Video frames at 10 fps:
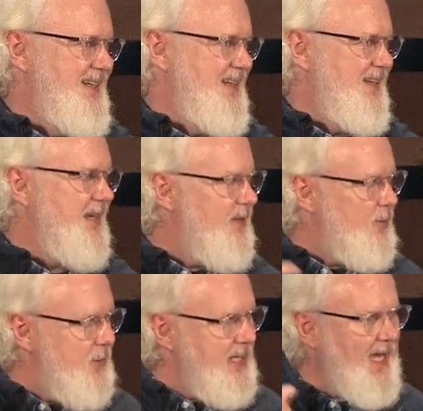Like
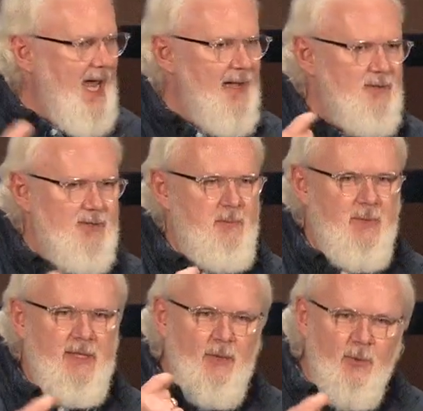that we have
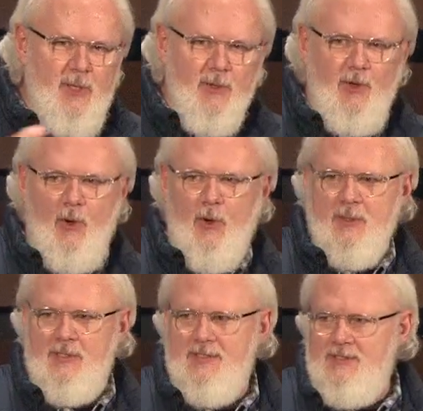something that we are
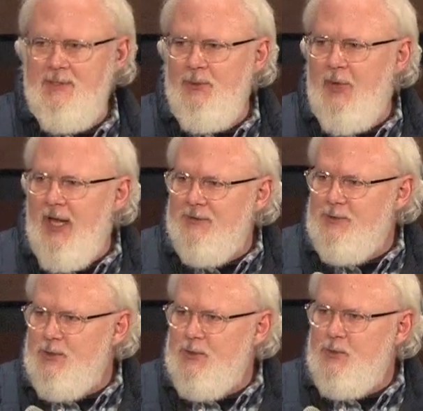called to do as a
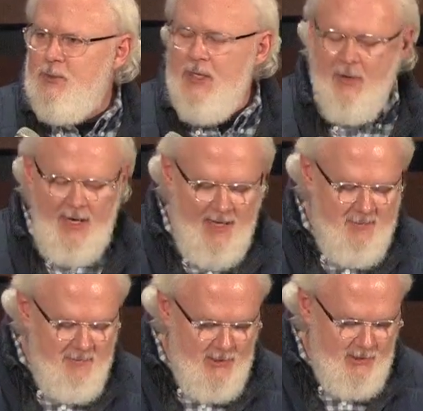church. We are
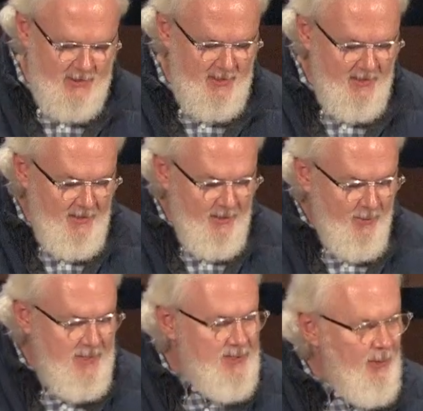on mission.
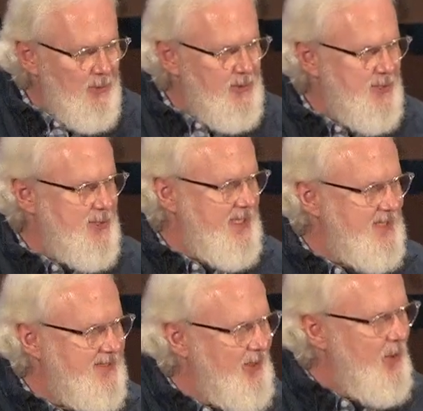We don't just
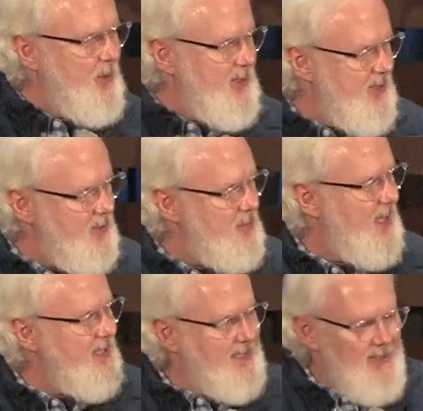get to go year
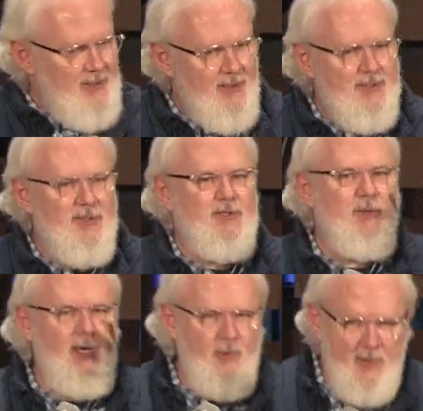by year and just,
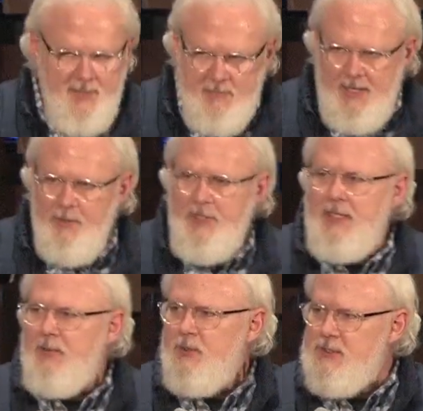okay, week by
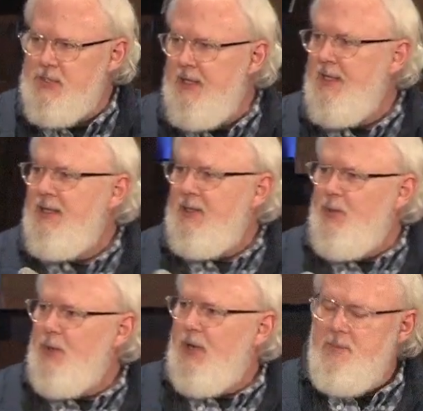week. And
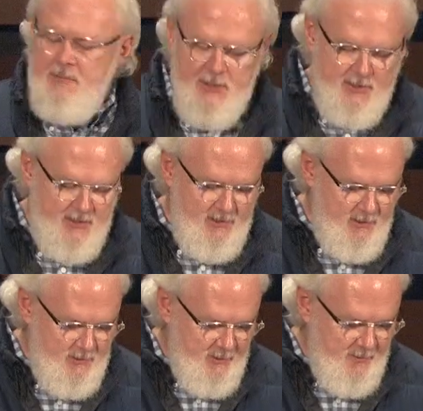we're on mission to
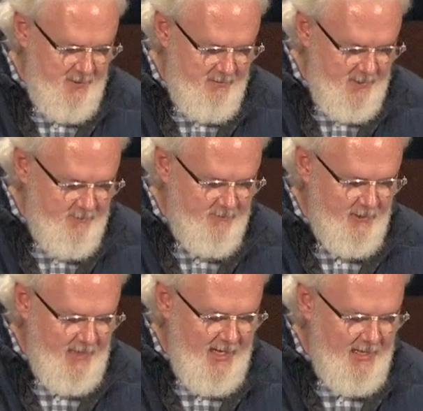do something big
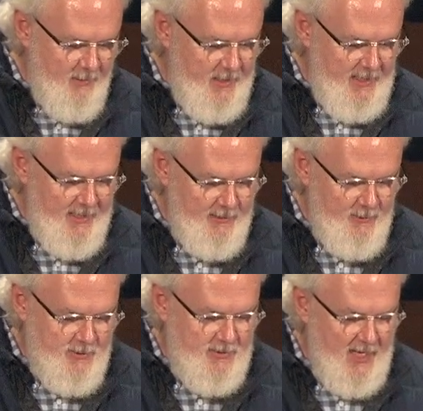for God, and we can't
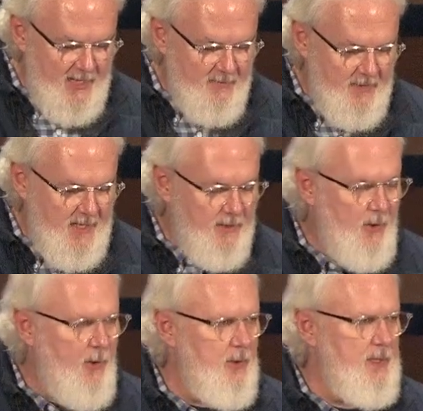lose sight of that
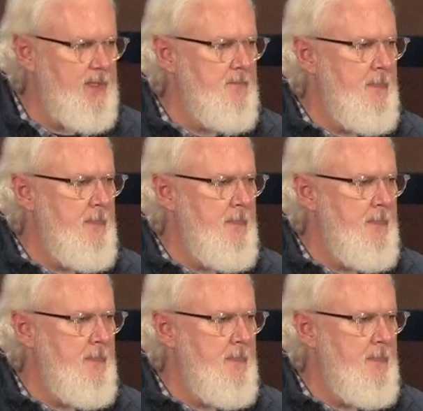calling.